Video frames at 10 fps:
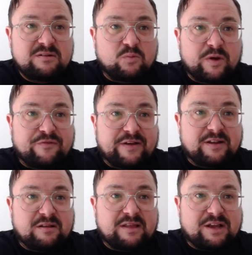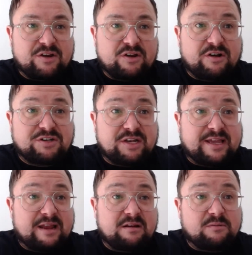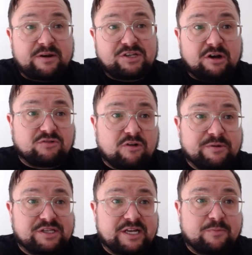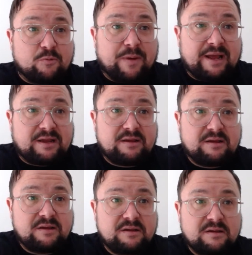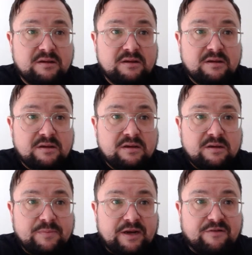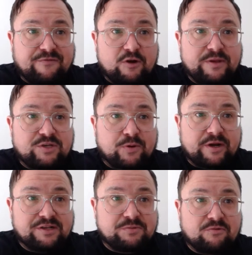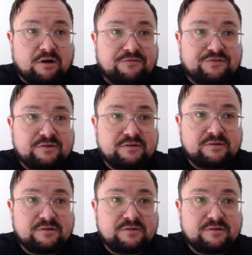we think that they can hurt us. And again, look, when the time's right, we just nick the ball back. Benekophobia putting in some graft.